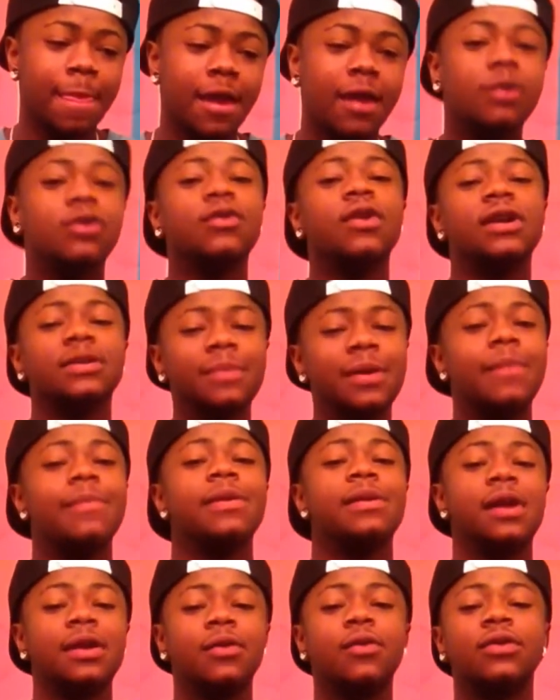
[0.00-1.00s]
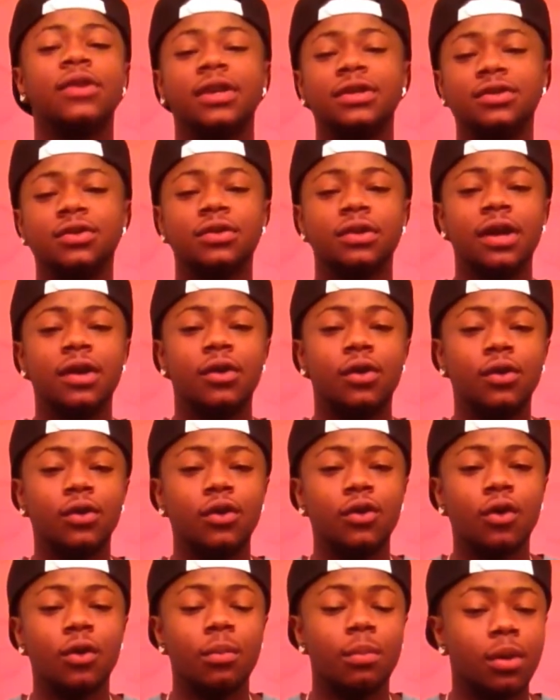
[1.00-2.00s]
And you guys might be like, oh, that's not that long ago,